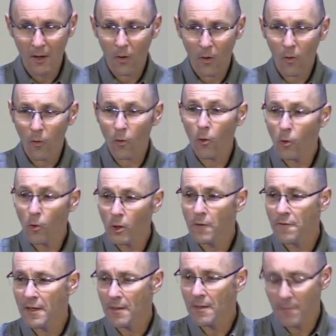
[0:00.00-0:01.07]
or all
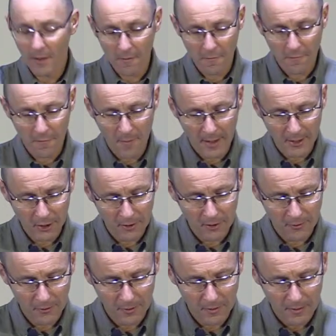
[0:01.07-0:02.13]
of the above for my children.